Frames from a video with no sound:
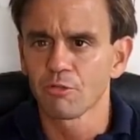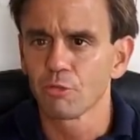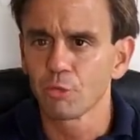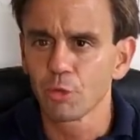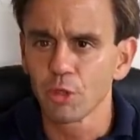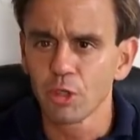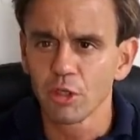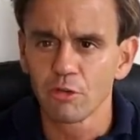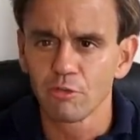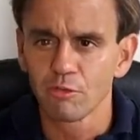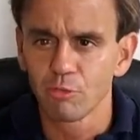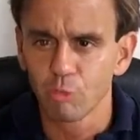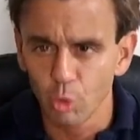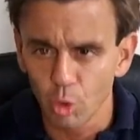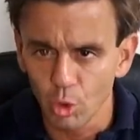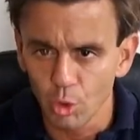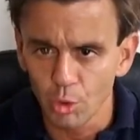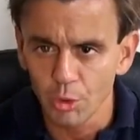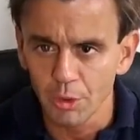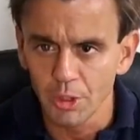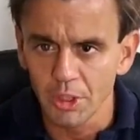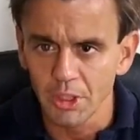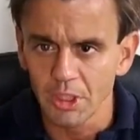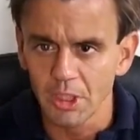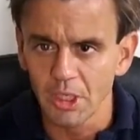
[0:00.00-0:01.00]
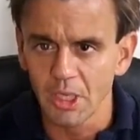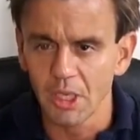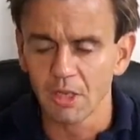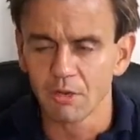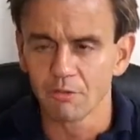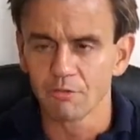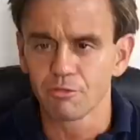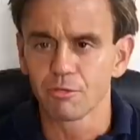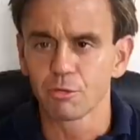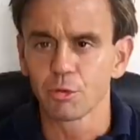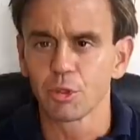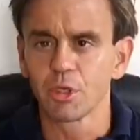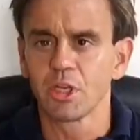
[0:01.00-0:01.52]
free of worry
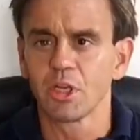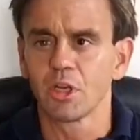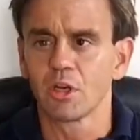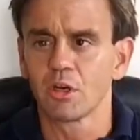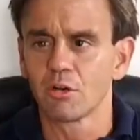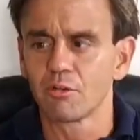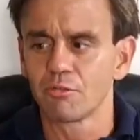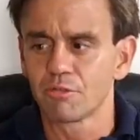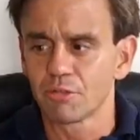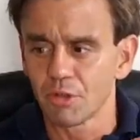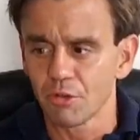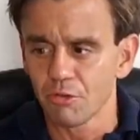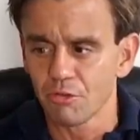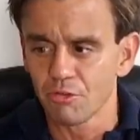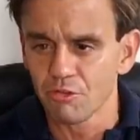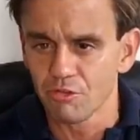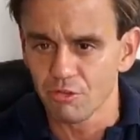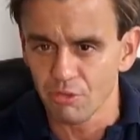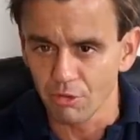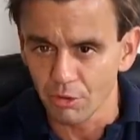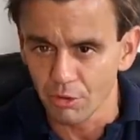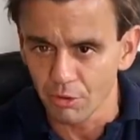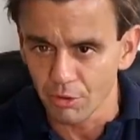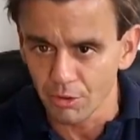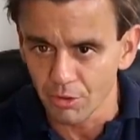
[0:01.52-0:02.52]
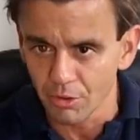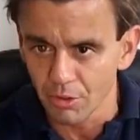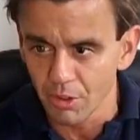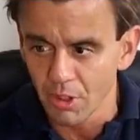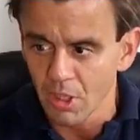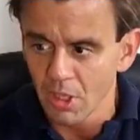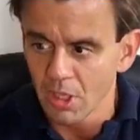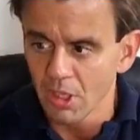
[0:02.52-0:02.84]
and free of concern